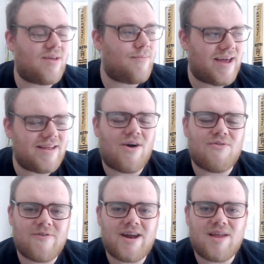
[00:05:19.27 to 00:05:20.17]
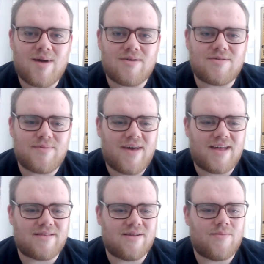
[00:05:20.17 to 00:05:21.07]
They played it off really well, to be
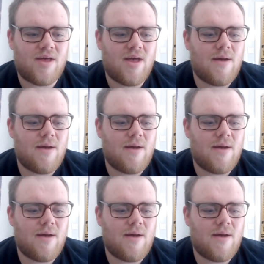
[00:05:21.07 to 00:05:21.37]
fair to them.